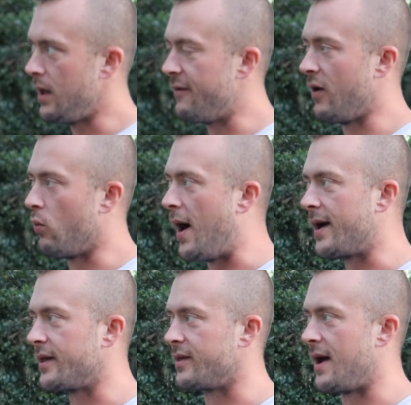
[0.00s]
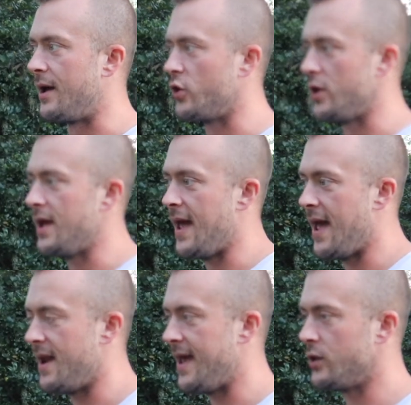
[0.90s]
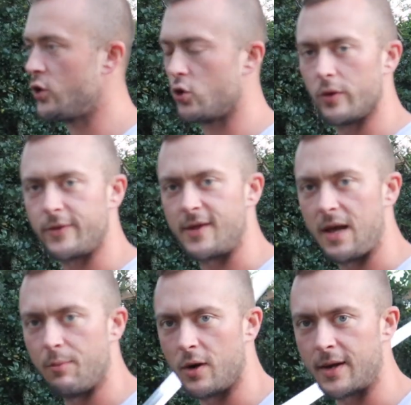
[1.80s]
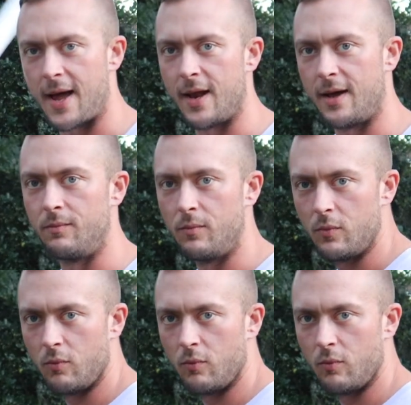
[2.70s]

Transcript: if a wakizashi and a short saber kind of